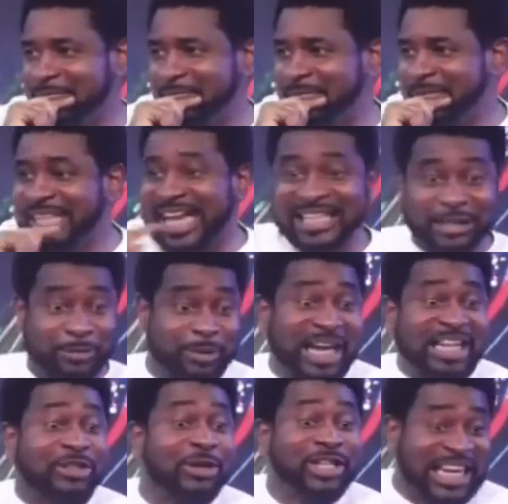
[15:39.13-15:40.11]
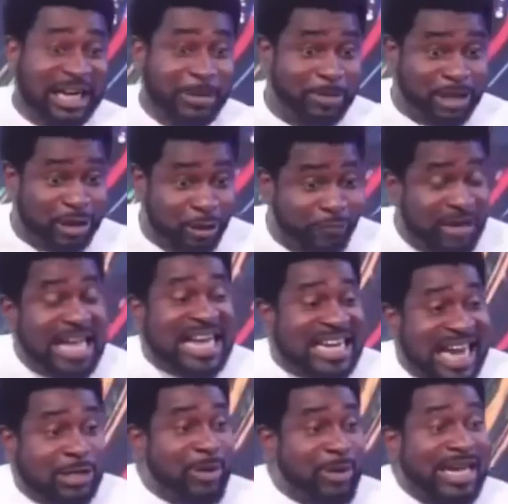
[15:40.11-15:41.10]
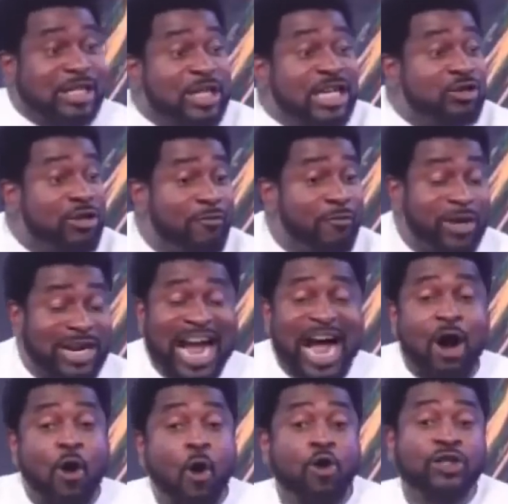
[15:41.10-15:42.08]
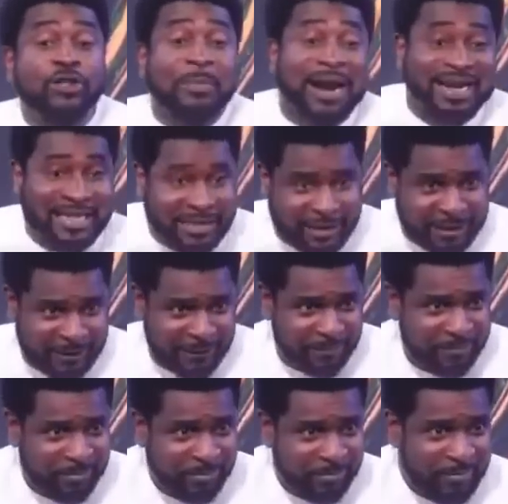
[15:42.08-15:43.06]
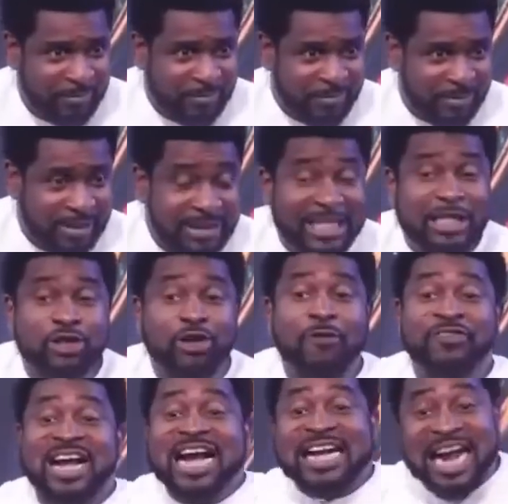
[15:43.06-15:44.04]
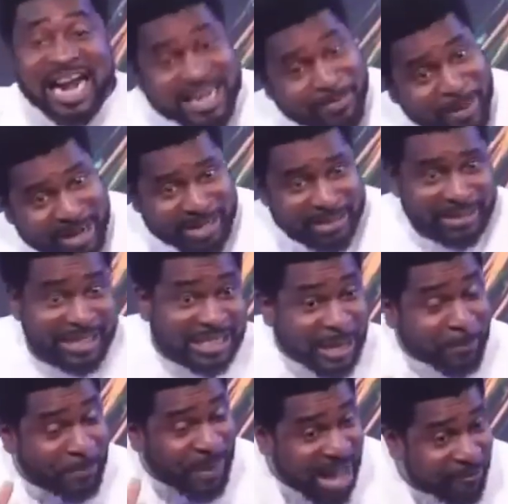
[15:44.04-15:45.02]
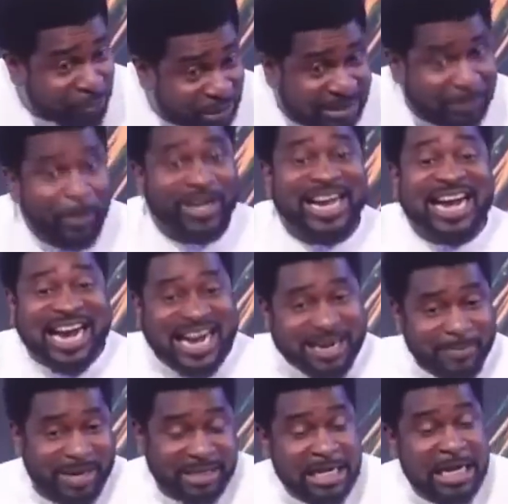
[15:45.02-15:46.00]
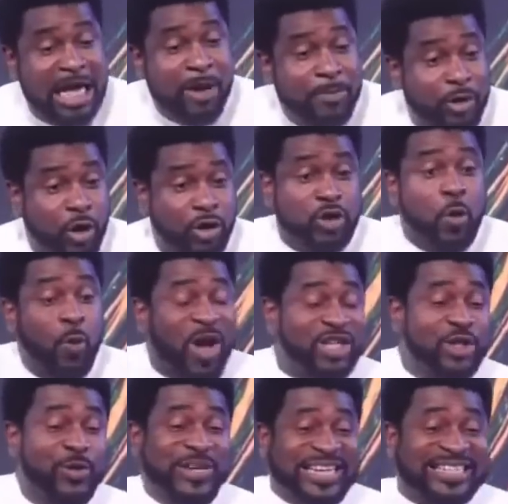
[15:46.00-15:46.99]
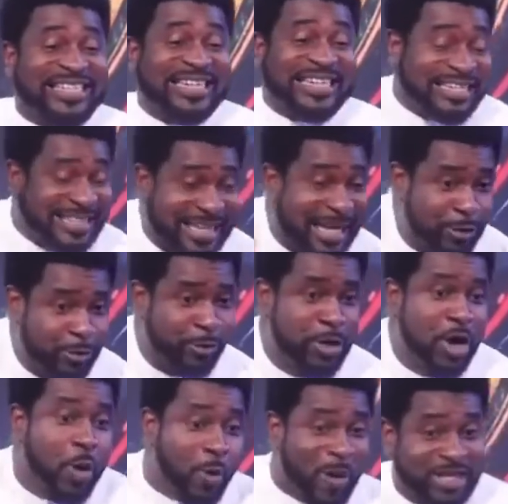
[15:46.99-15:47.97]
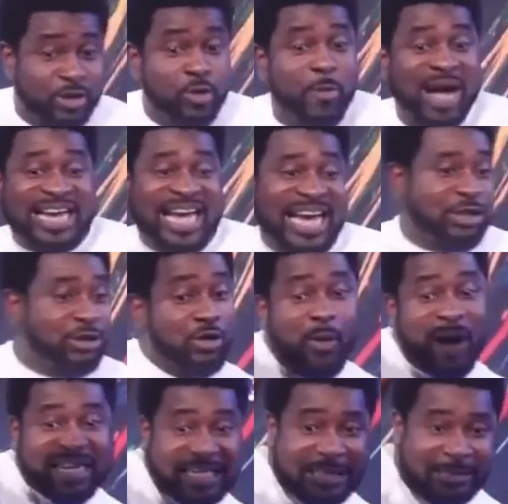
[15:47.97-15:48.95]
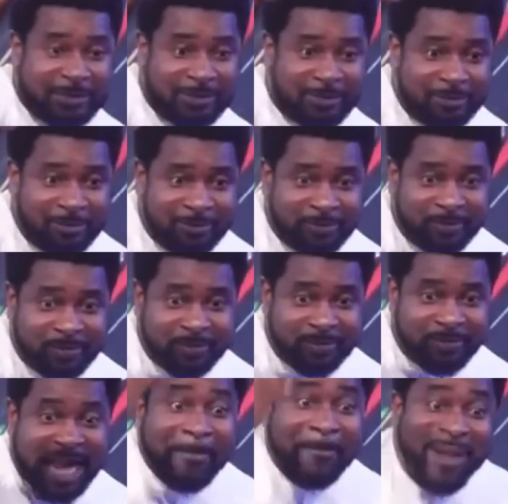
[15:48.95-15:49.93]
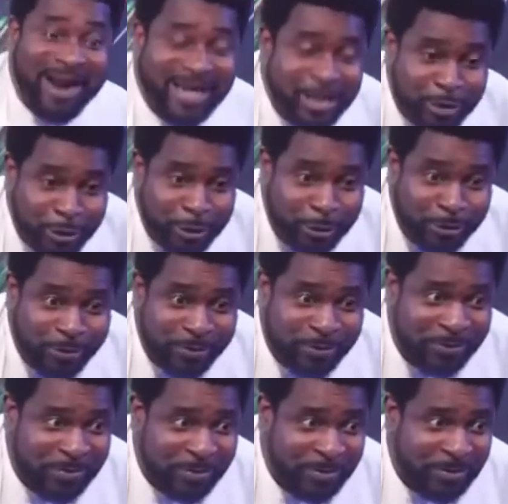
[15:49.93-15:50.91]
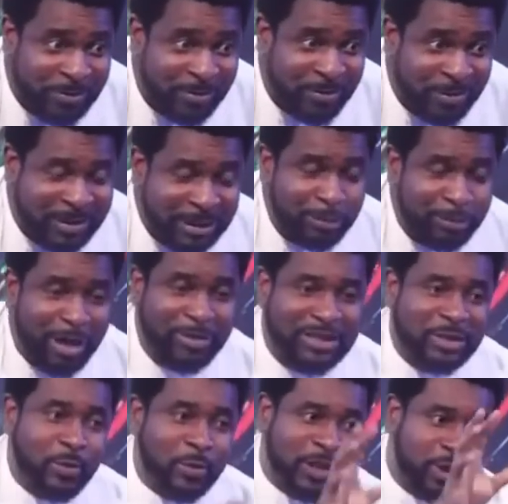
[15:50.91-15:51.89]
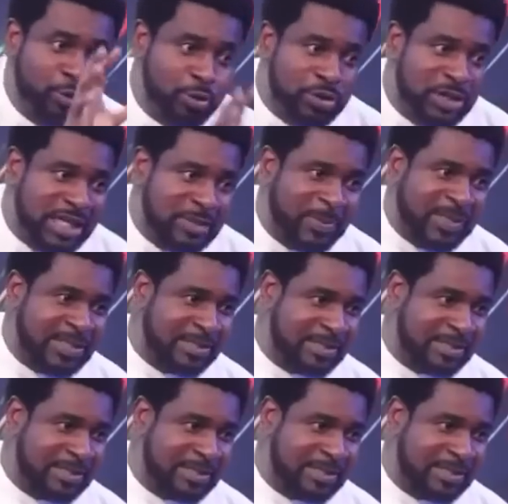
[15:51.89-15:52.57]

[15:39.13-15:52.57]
That's the only challenge with this love. That's why this love can't hold marriage. This love can't carry marriage. It's a powerful thing, but it can't carry marriage. Because once you hit the crescendo, once the woman gets to the wedding and marries you, she will now see what a useless person.